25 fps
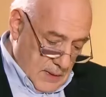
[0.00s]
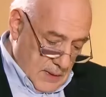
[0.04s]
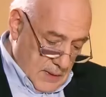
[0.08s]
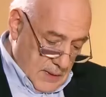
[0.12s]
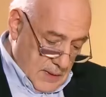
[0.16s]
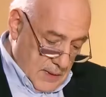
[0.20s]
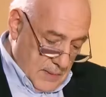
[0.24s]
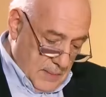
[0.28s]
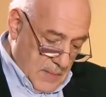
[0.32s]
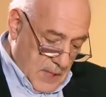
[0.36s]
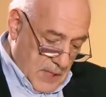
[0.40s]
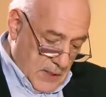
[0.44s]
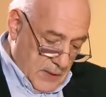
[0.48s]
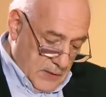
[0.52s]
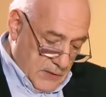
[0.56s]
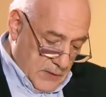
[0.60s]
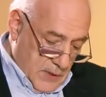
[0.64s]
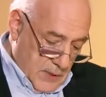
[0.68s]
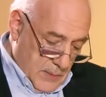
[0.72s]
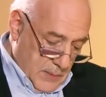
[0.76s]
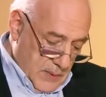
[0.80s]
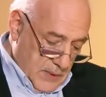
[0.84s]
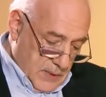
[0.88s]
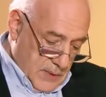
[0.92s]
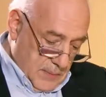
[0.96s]
The
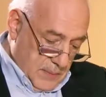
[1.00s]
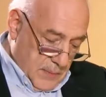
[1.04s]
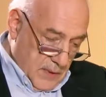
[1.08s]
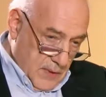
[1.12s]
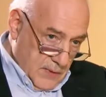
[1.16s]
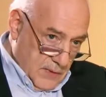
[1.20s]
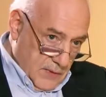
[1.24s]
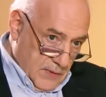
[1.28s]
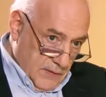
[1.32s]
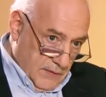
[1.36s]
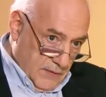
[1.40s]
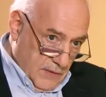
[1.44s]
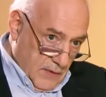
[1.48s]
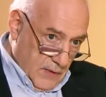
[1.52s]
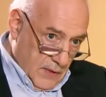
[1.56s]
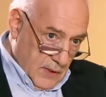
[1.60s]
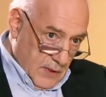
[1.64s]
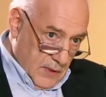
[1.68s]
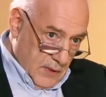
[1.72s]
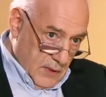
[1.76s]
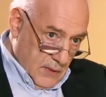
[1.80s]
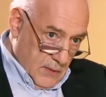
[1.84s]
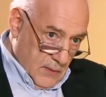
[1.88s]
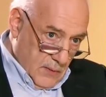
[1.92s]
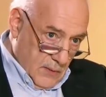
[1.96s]
military was supposed to follow
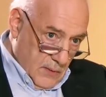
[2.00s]
your